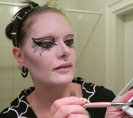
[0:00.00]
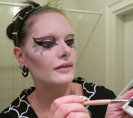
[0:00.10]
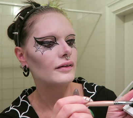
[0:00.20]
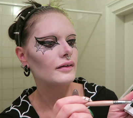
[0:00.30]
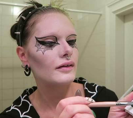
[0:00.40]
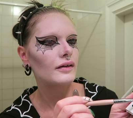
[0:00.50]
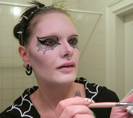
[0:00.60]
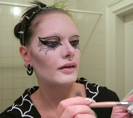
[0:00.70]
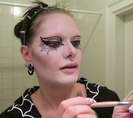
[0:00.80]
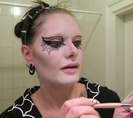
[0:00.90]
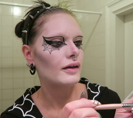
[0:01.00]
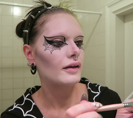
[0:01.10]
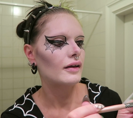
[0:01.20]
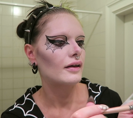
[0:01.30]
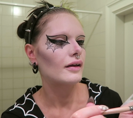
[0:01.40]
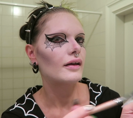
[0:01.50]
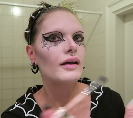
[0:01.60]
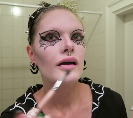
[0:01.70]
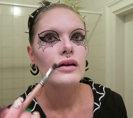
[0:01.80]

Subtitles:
Nothing is said.